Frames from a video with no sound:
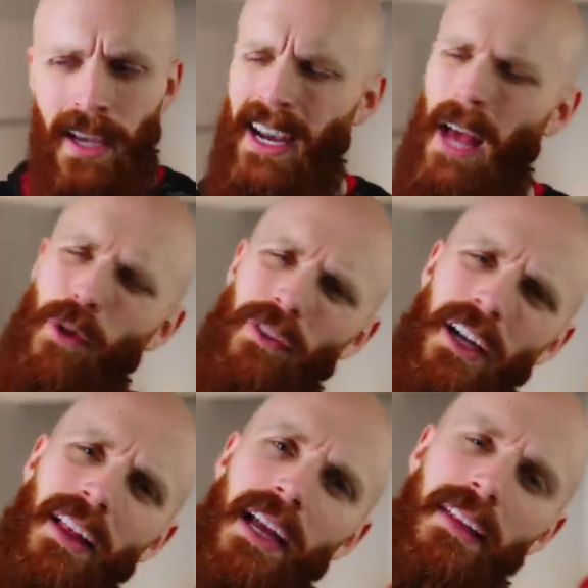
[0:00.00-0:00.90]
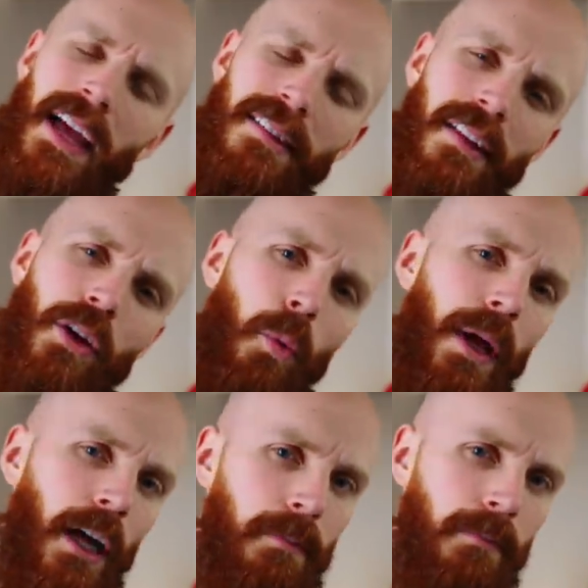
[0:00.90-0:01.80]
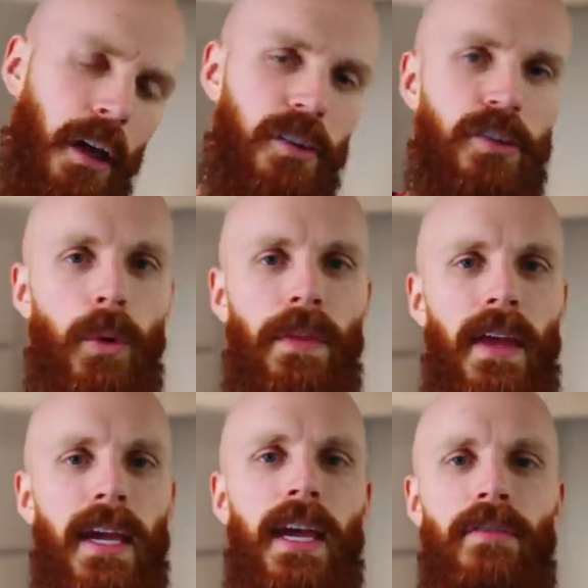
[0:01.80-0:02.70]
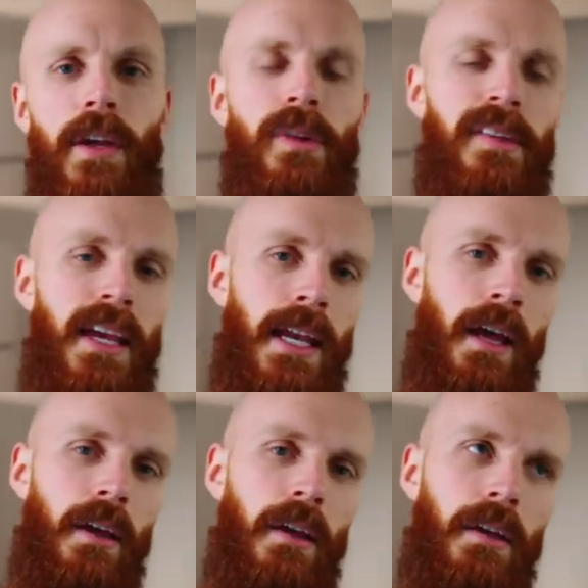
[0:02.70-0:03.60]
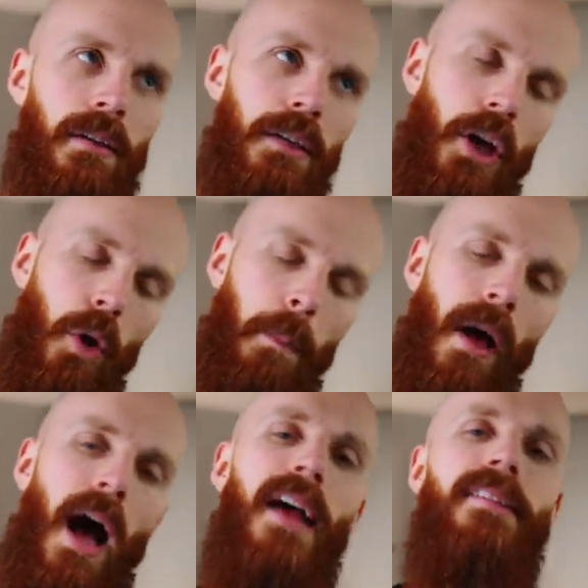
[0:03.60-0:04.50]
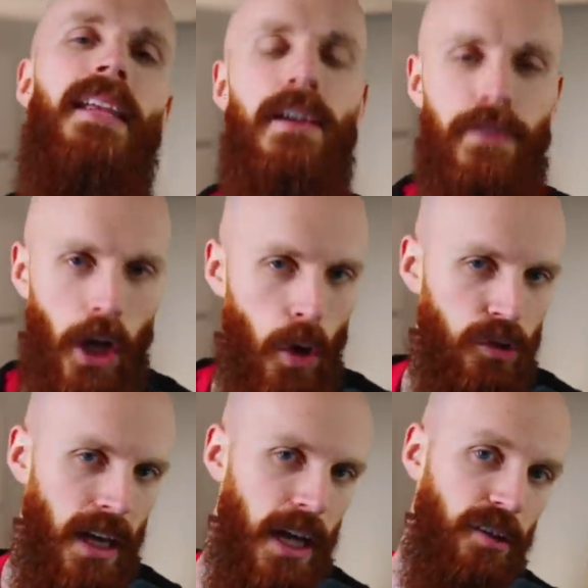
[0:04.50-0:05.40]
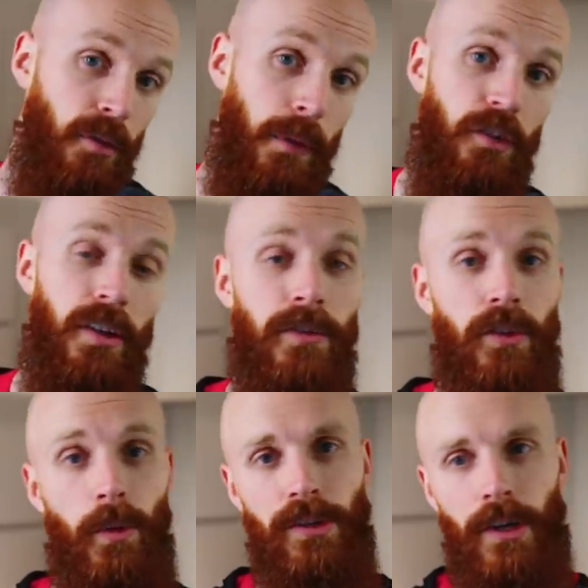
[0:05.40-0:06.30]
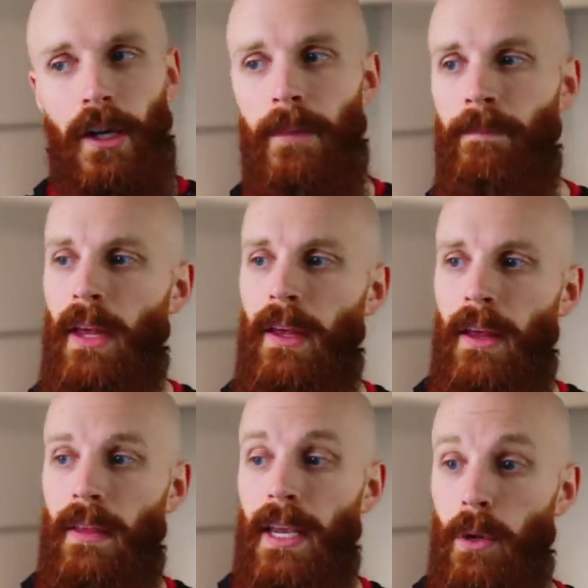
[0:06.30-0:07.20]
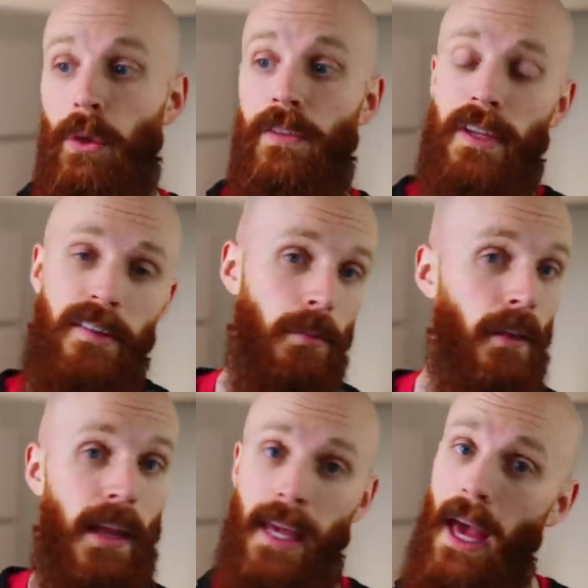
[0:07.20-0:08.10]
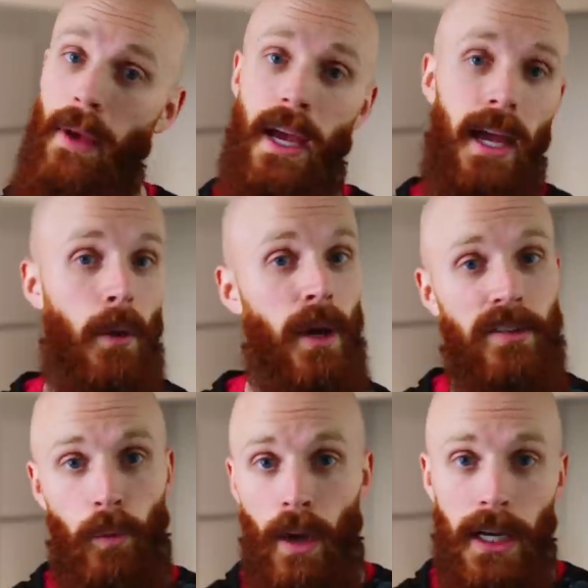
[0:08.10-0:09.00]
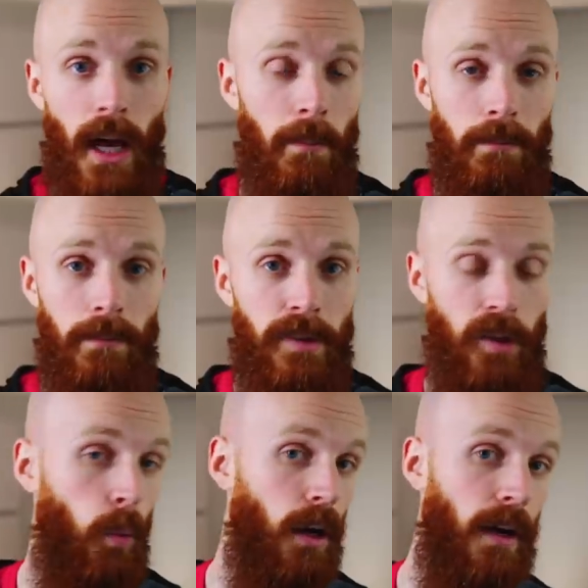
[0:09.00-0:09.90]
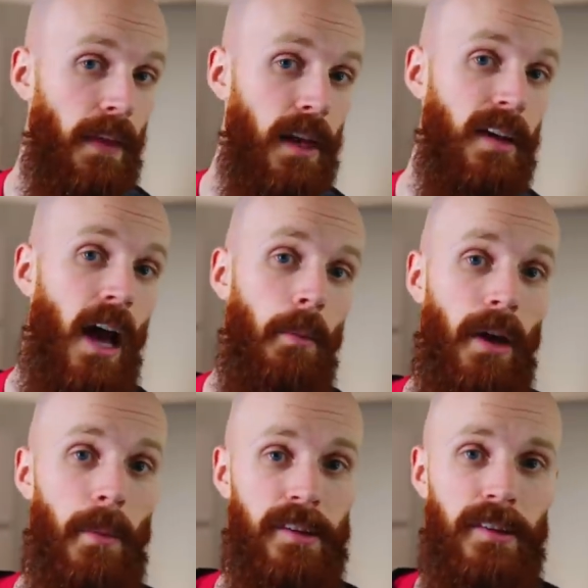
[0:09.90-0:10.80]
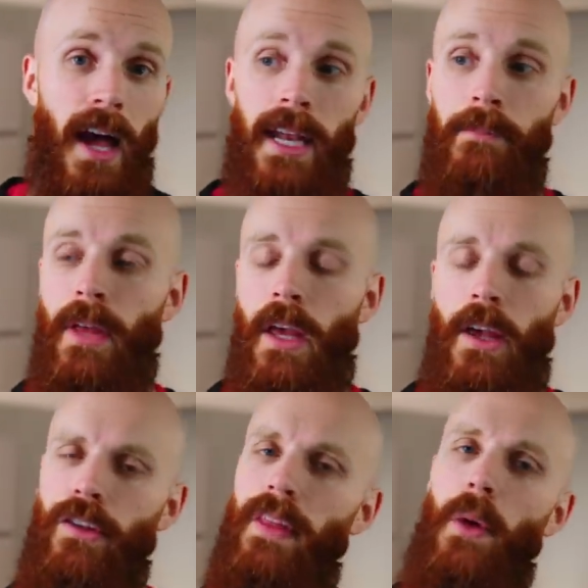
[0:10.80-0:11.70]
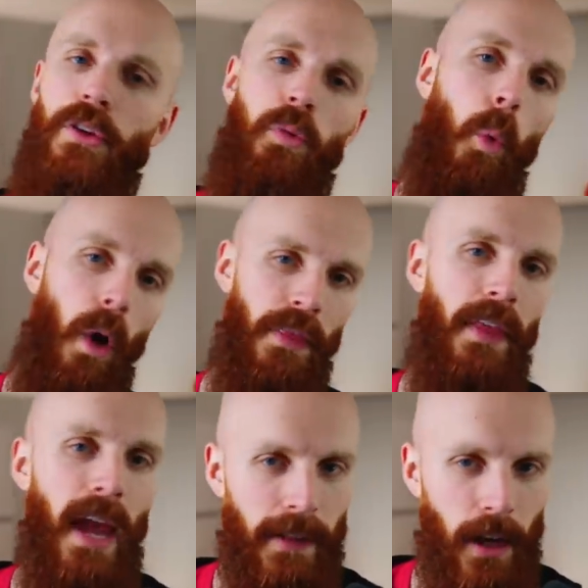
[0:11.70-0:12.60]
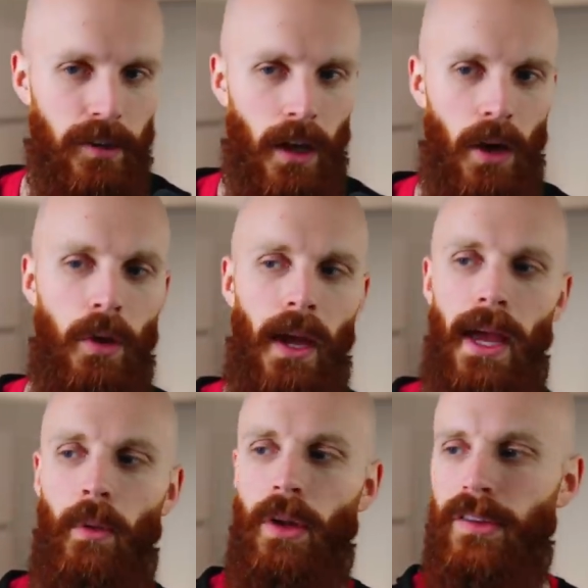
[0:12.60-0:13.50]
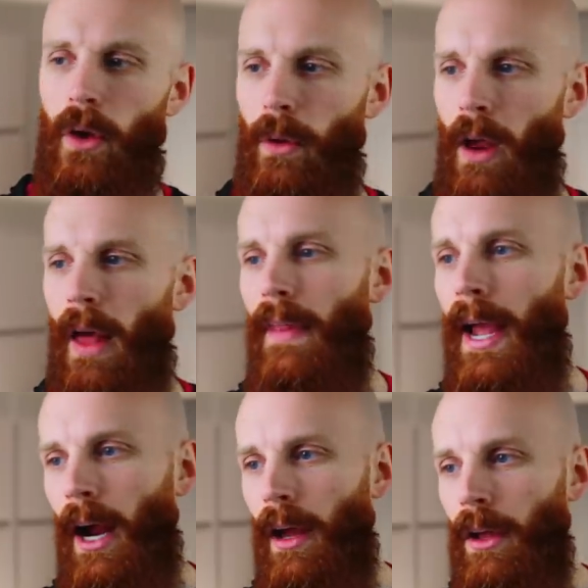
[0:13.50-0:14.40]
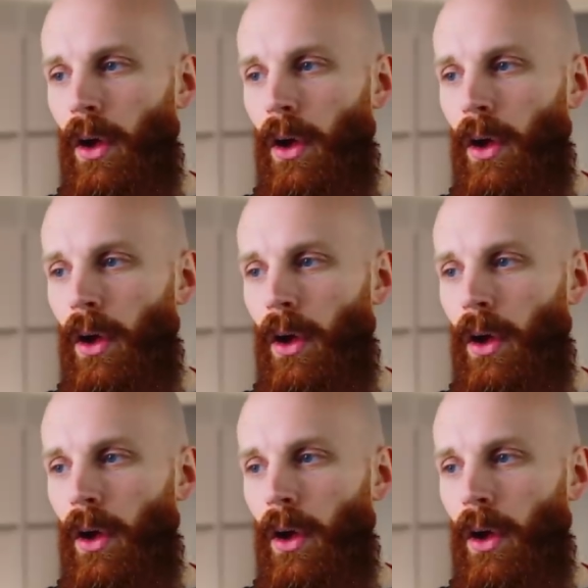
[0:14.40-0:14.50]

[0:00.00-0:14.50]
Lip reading: And I'm over here like, that's a little weird, because you would think if he was in, you know, positive negotiations with the Chiefs to return, that he would have said something like, yeah, man, can't wait to run it up. Still working things out, but I'm excited. So that was one thing that I was like, okay, what's going on there?